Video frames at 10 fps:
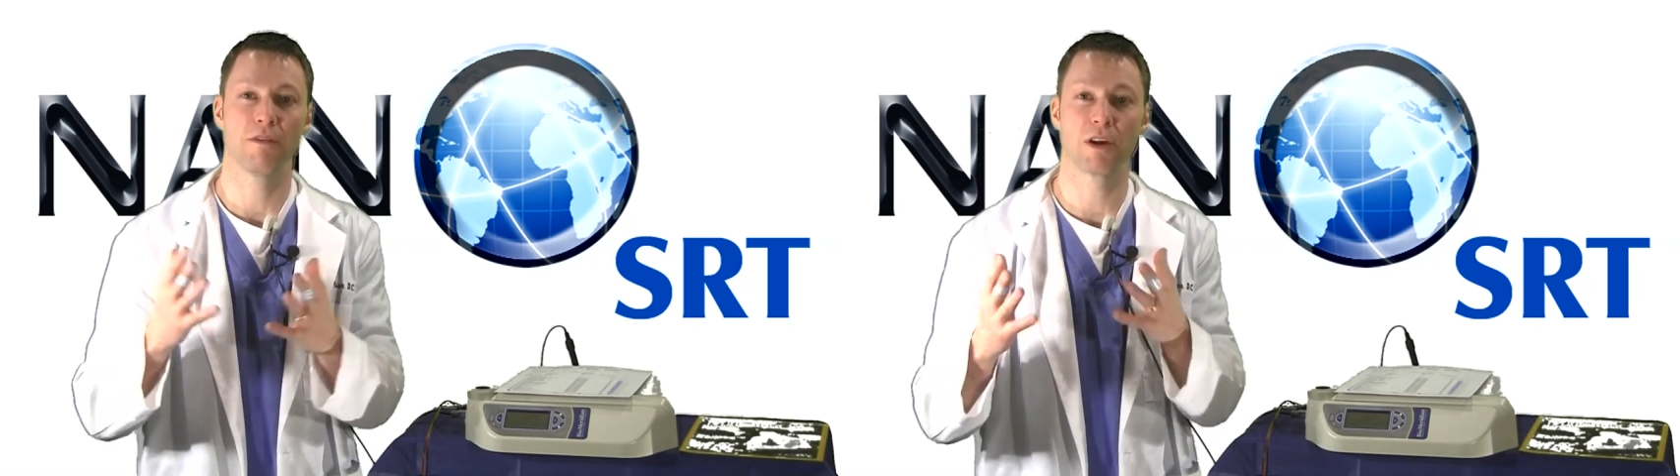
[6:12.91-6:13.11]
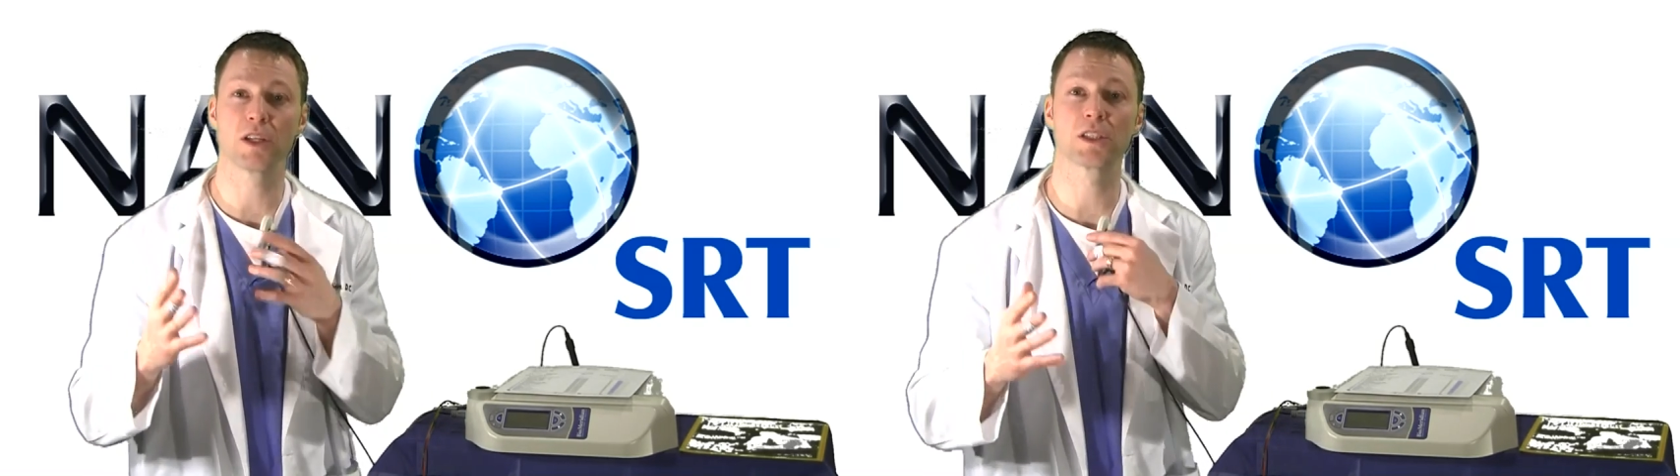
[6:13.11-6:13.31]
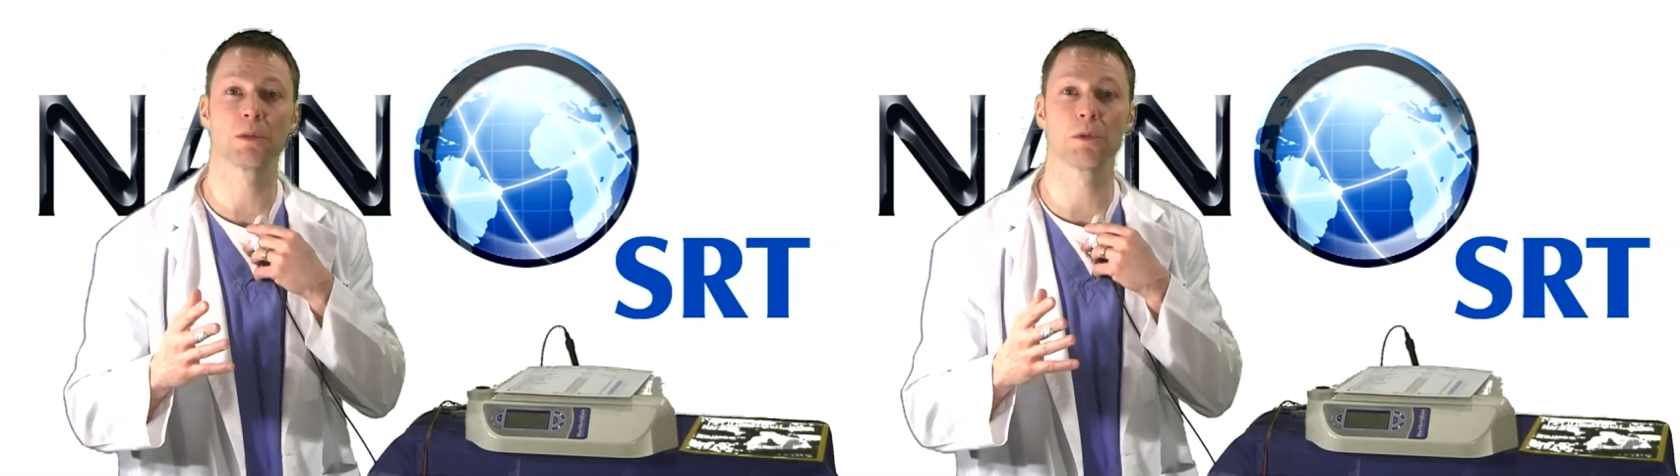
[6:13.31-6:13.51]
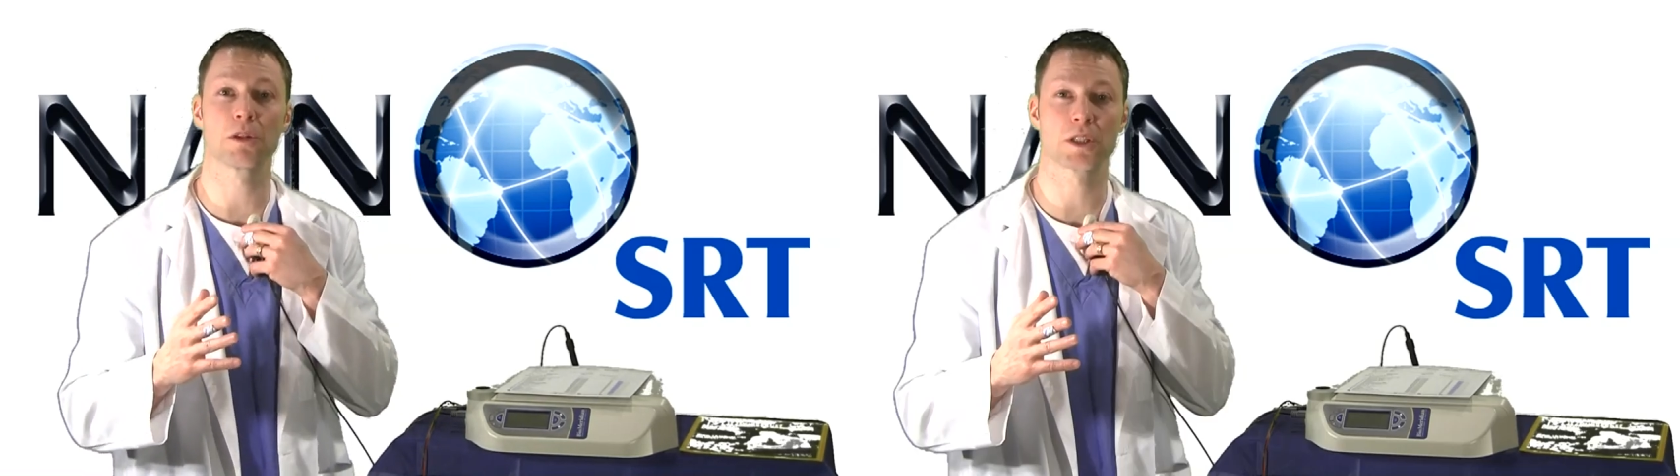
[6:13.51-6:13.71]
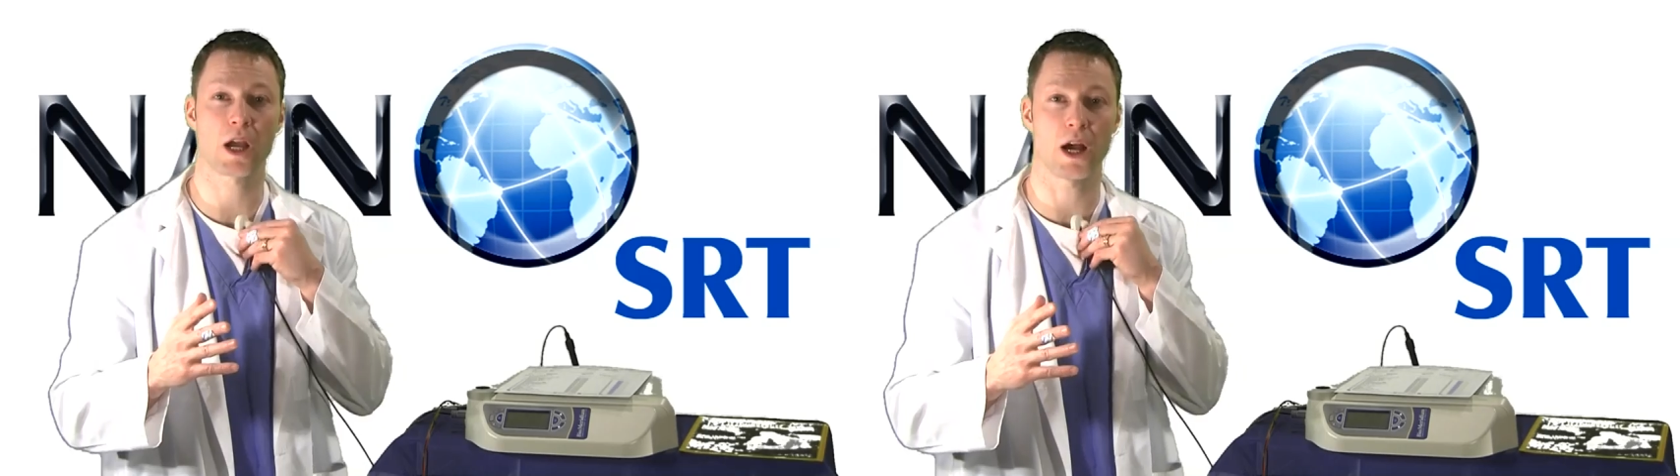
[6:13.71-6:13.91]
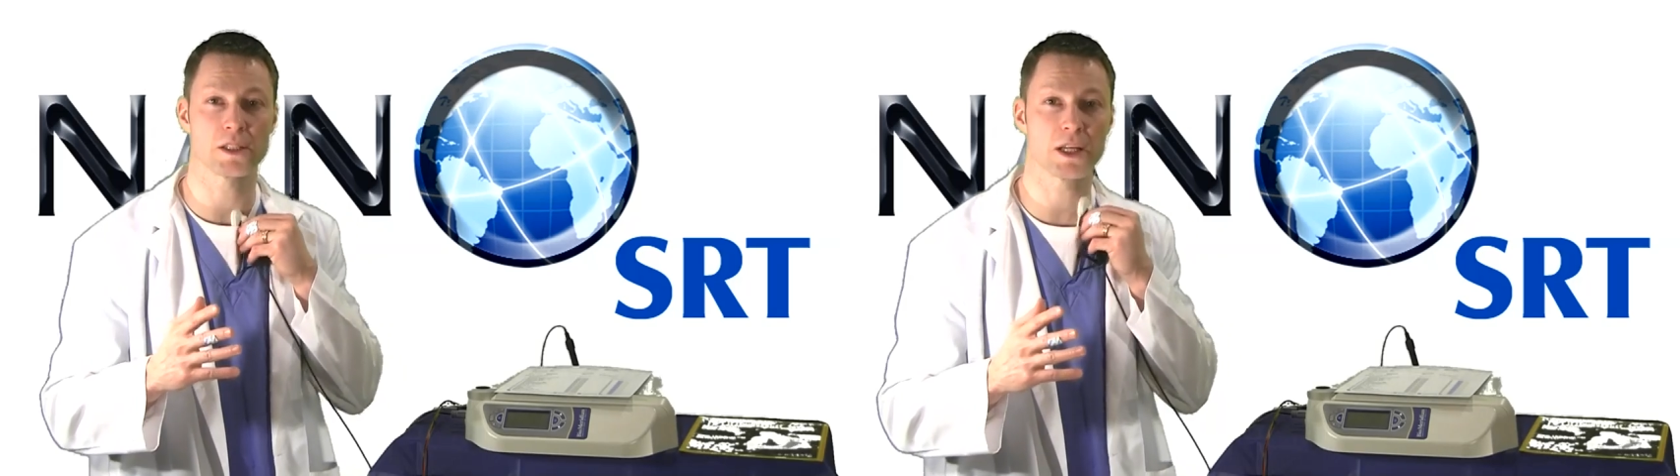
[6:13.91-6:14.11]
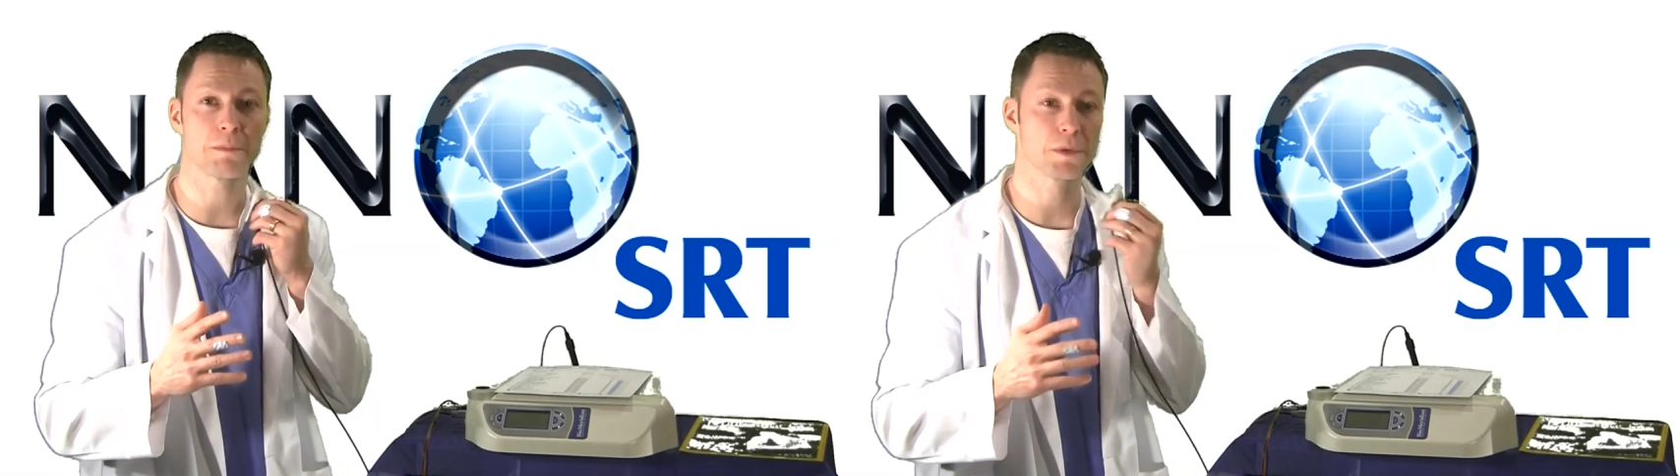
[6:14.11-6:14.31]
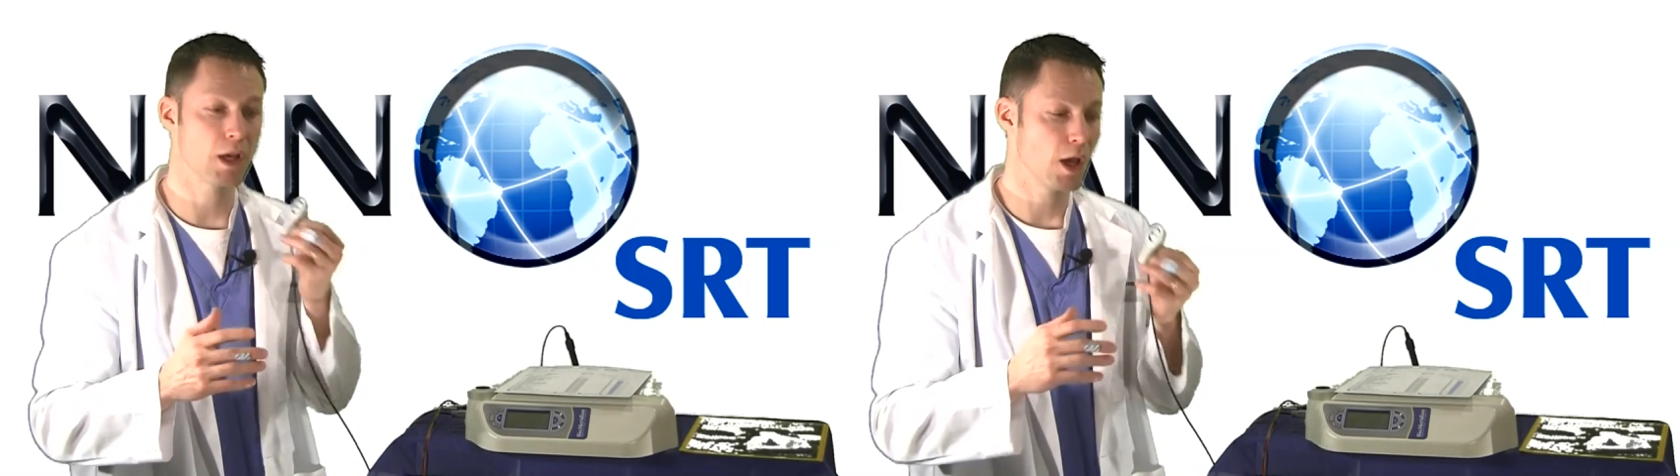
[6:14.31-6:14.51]
Very similar
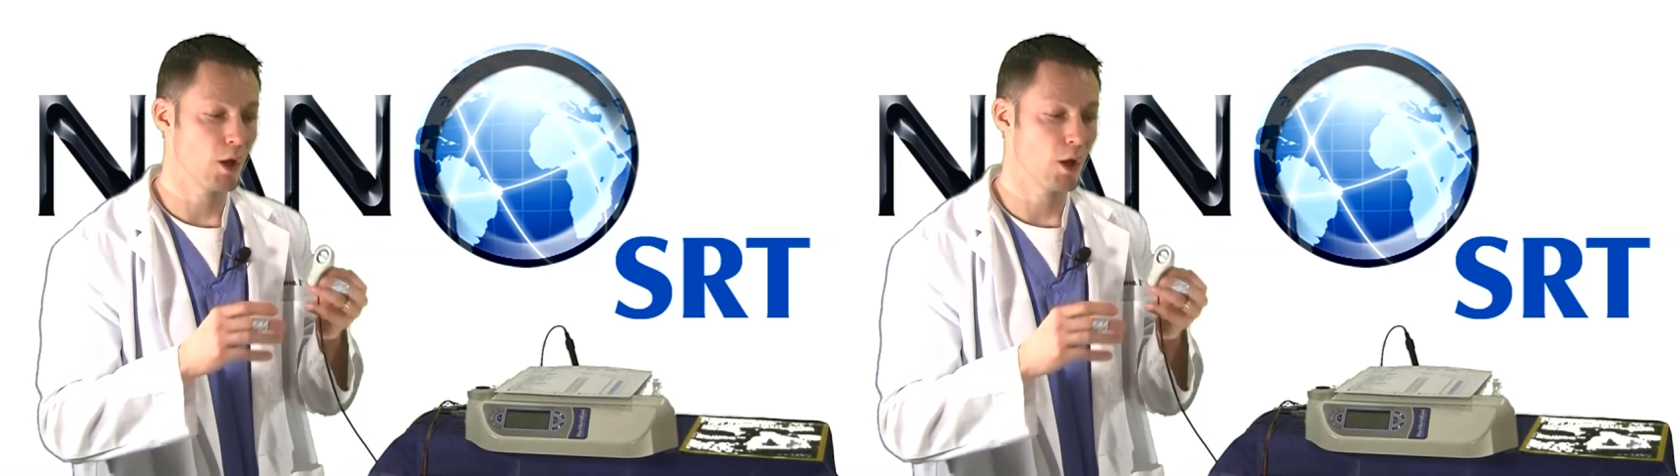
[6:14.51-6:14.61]
concept.